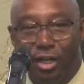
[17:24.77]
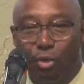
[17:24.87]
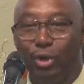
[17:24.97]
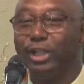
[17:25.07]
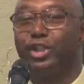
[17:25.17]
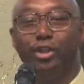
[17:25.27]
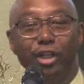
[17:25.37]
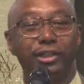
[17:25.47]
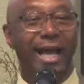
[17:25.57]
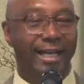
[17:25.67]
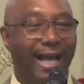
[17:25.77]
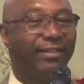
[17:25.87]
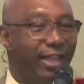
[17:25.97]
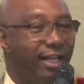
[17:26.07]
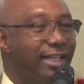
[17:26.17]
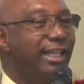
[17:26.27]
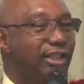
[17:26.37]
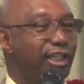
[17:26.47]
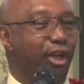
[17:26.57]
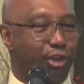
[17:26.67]
What you look like out there next
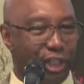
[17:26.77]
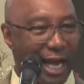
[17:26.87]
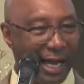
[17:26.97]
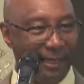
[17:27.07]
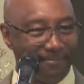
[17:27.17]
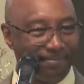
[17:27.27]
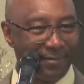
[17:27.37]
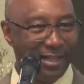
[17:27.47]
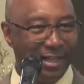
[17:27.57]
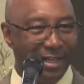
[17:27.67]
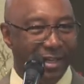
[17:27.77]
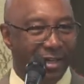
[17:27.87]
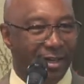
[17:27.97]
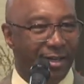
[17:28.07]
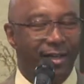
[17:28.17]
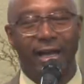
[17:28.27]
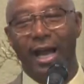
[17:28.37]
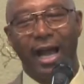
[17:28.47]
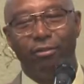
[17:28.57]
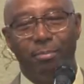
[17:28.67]
to your child?
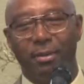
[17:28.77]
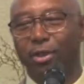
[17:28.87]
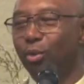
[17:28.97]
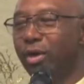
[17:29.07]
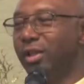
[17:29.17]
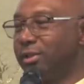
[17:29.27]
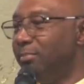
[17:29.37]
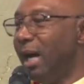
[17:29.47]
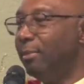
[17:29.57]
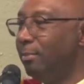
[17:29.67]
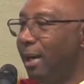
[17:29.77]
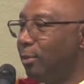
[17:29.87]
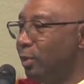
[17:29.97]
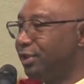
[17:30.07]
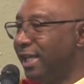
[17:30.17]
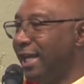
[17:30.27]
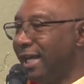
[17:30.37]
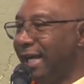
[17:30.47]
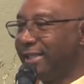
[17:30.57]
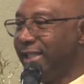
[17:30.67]
I, I, remember the words of Mama. Mama would say it
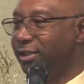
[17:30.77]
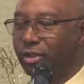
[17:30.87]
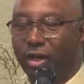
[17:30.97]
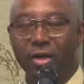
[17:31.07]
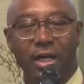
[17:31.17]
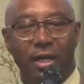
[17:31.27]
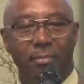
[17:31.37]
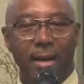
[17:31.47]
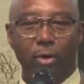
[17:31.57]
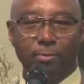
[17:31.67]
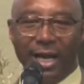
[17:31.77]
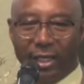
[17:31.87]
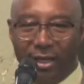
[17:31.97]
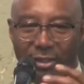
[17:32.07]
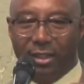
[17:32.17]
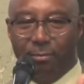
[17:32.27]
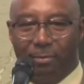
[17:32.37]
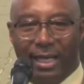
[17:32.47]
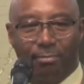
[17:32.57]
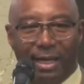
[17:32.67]
like this, you know, Mama was about,
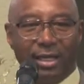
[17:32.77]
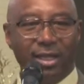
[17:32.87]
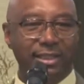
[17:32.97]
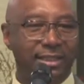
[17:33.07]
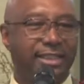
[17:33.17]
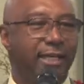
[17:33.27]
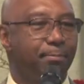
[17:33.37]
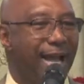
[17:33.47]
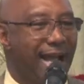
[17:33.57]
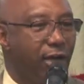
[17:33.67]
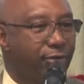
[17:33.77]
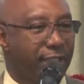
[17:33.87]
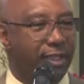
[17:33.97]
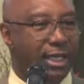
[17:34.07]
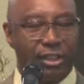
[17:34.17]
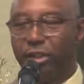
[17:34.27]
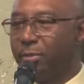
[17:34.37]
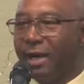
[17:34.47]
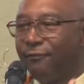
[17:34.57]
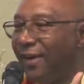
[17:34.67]
about, about 110 pounds, and she's
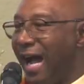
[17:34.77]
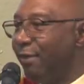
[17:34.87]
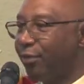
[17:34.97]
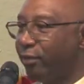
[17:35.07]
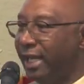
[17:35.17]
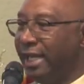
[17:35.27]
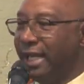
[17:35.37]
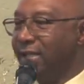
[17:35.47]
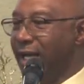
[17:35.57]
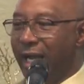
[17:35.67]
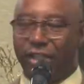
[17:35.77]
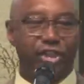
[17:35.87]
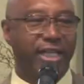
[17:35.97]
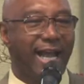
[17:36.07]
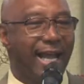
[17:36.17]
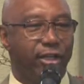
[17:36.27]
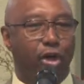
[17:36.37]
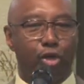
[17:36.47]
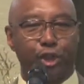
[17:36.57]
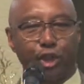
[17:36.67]
about 5'3", and, and she had
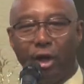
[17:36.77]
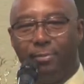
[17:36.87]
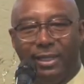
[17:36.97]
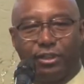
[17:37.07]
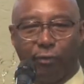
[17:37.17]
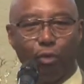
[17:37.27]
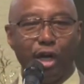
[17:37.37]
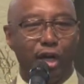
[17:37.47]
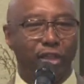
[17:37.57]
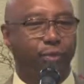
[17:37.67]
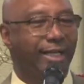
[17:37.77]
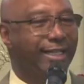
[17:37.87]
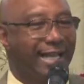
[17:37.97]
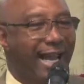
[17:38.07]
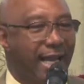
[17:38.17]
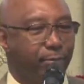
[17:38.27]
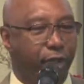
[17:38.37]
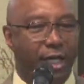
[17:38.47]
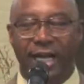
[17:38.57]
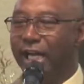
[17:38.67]
no shortments of words when it came
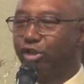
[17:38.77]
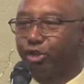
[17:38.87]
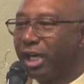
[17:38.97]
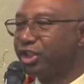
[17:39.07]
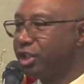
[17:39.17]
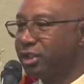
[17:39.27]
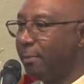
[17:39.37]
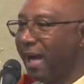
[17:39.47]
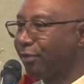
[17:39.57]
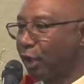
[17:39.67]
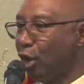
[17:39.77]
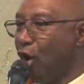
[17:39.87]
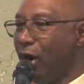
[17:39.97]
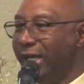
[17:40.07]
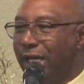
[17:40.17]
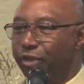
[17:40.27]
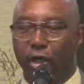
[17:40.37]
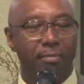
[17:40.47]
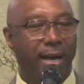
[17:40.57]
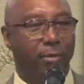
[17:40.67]
to instructions about the Lord.
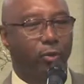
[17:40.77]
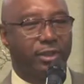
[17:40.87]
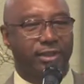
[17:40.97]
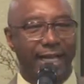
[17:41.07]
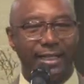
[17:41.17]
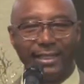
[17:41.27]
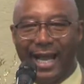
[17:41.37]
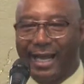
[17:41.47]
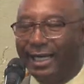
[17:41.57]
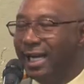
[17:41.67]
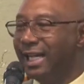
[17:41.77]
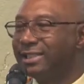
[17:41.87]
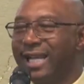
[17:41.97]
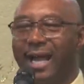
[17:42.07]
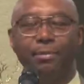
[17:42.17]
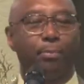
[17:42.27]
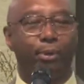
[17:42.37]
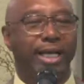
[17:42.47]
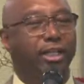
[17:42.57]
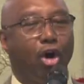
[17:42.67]
So Mama would say to Daddy, it's time to
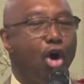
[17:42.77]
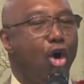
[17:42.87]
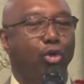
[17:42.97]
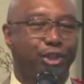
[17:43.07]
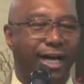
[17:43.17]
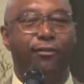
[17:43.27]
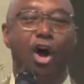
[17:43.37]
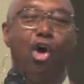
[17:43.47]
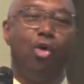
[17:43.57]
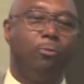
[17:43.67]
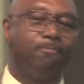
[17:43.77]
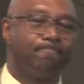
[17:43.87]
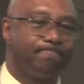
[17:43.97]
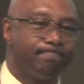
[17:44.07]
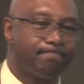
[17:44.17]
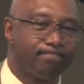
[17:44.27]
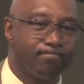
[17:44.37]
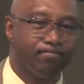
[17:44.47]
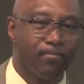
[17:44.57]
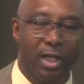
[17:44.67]
bring your old self home.
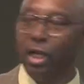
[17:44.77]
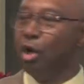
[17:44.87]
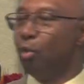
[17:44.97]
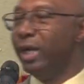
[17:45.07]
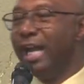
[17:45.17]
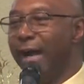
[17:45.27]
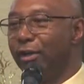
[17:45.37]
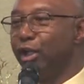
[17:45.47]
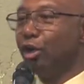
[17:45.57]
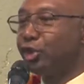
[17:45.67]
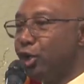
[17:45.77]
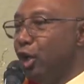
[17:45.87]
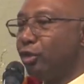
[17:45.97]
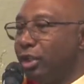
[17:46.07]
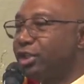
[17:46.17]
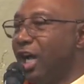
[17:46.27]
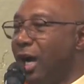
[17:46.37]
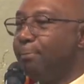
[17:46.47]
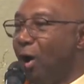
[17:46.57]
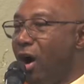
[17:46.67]
Whenever your children
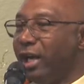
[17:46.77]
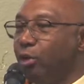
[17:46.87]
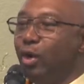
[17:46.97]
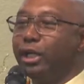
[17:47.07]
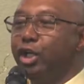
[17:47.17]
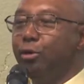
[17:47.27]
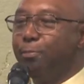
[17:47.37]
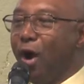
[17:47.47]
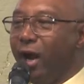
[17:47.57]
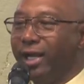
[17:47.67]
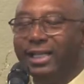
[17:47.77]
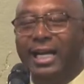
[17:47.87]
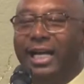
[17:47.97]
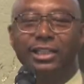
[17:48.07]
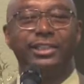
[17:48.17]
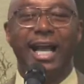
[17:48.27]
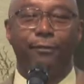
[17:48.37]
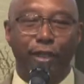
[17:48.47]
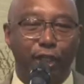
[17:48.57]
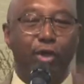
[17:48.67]
start partying where you partying, it's
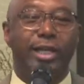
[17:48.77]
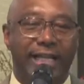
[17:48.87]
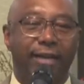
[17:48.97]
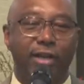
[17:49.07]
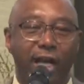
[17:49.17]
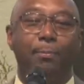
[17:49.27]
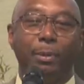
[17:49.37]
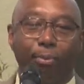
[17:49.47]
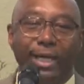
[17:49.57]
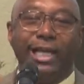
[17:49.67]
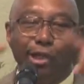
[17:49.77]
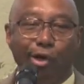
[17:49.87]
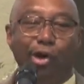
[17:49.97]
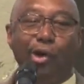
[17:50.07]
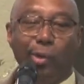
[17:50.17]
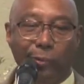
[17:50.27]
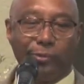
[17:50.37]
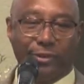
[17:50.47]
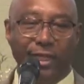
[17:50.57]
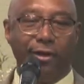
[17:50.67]
time for you to give it up and bring your
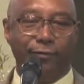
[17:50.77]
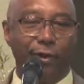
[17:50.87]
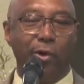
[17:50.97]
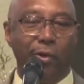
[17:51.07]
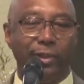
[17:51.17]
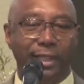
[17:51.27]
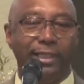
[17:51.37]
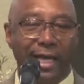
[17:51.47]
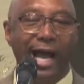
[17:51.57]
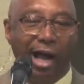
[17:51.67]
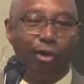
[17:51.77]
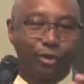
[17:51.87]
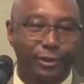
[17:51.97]
old self on in the house.